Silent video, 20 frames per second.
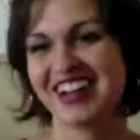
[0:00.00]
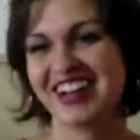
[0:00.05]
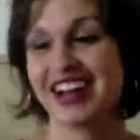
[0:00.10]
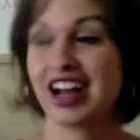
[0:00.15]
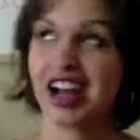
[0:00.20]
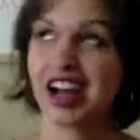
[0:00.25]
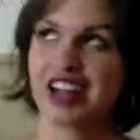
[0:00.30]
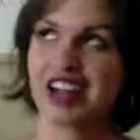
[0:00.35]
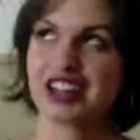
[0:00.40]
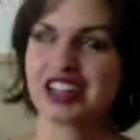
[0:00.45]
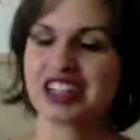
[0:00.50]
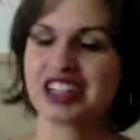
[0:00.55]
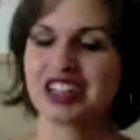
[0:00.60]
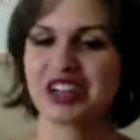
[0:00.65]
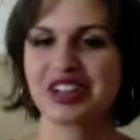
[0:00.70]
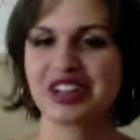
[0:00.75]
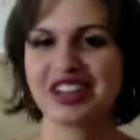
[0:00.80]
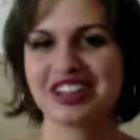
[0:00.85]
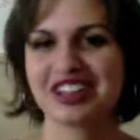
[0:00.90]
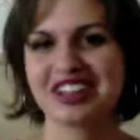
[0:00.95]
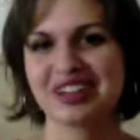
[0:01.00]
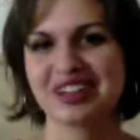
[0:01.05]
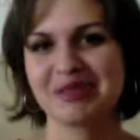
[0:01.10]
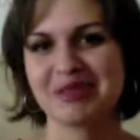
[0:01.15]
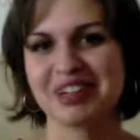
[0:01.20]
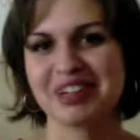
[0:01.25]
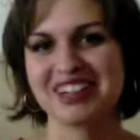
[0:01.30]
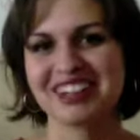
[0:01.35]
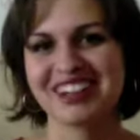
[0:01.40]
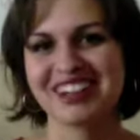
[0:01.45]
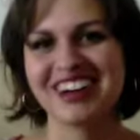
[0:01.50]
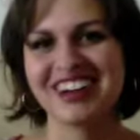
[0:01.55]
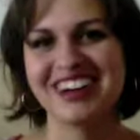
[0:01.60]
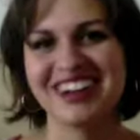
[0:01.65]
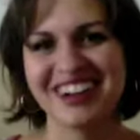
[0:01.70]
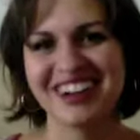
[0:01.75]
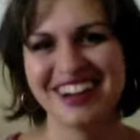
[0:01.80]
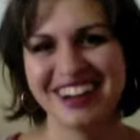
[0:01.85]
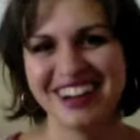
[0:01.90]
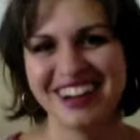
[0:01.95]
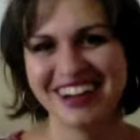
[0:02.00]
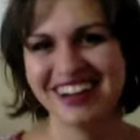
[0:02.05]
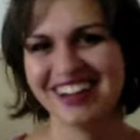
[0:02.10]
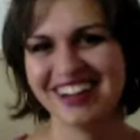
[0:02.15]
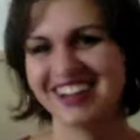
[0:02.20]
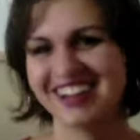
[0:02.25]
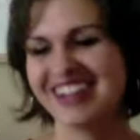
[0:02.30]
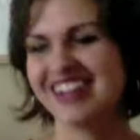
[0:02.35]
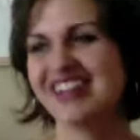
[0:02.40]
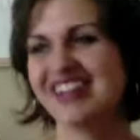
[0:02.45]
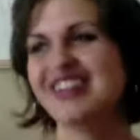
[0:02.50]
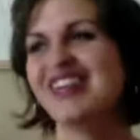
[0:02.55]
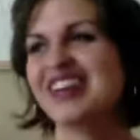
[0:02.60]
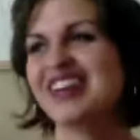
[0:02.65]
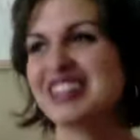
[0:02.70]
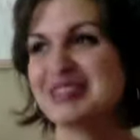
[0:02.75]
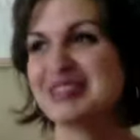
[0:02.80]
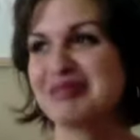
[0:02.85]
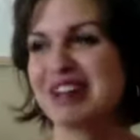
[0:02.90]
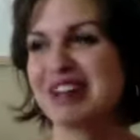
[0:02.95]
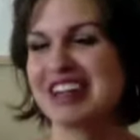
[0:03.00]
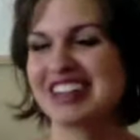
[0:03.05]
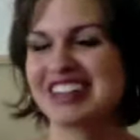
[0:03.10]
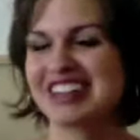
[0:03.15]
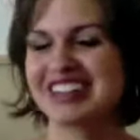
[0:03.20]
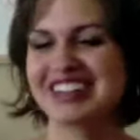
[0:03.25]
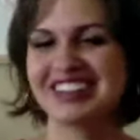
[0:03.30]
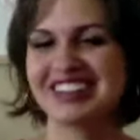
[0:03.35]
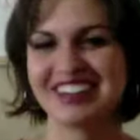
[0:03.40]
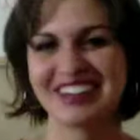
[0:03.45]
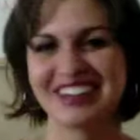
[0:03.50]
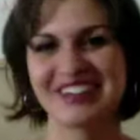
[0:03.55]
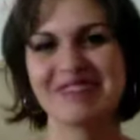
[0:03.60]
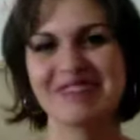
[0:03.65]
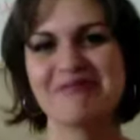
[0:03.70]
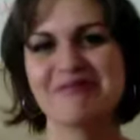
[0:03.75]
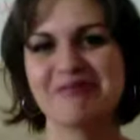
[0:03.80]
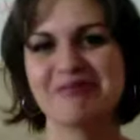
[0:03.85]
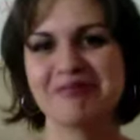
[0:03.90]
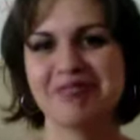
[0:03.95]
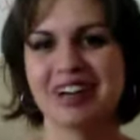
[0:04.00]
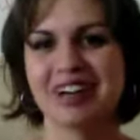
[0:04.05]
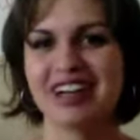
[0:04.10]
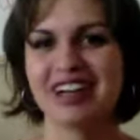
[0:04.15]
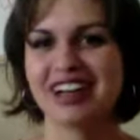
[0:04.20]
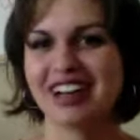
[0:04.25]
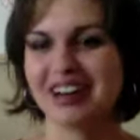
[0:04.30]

Actually, I totally did, but well, it depended. But